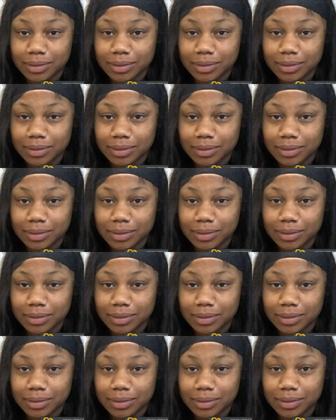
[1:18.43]

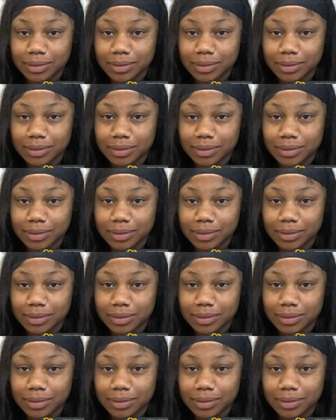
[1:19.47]

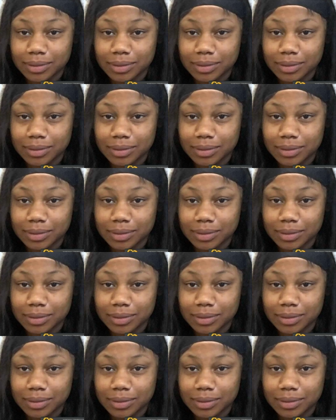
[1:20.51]

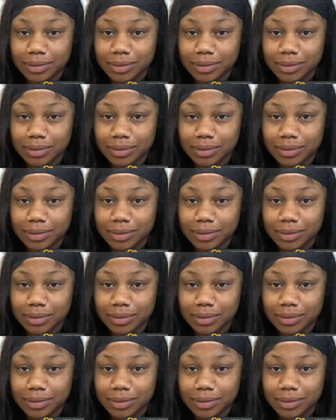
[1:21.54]
[no speech]